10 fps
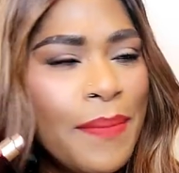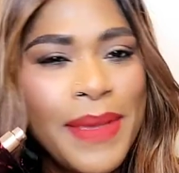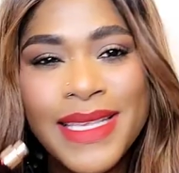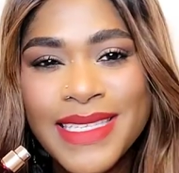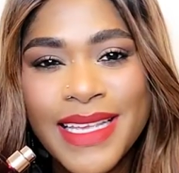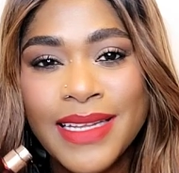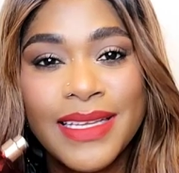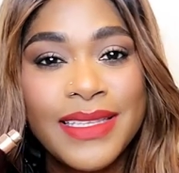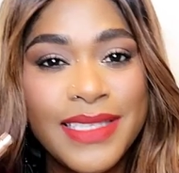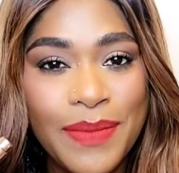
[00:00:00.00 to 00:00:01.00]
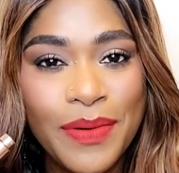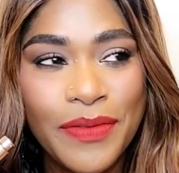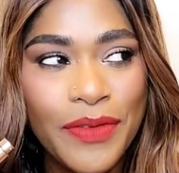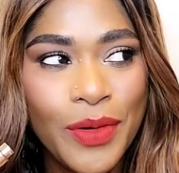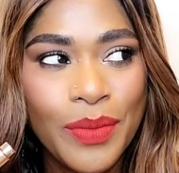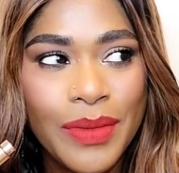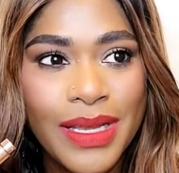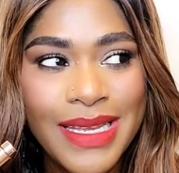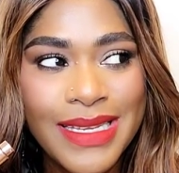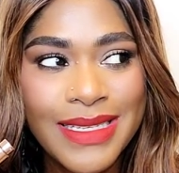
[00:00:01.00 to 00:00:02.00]
me saying that a tea perfume
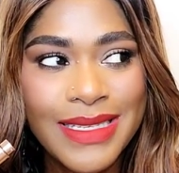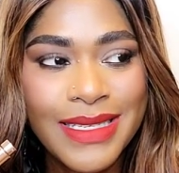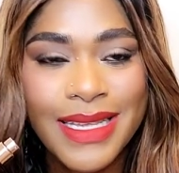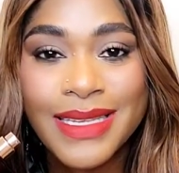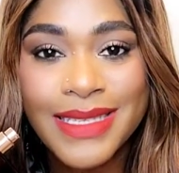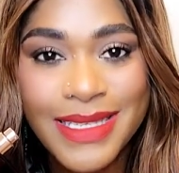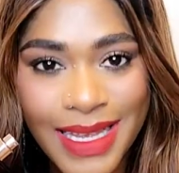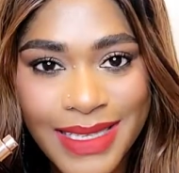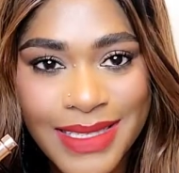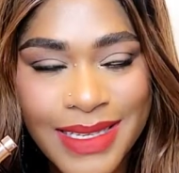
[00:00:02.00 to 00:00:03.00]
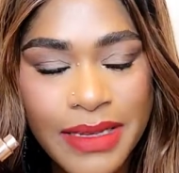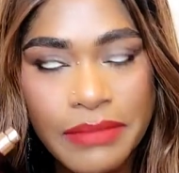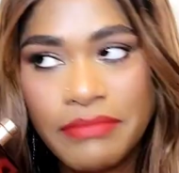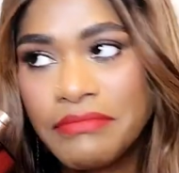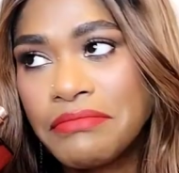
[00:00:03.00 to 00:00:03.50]
is sexy,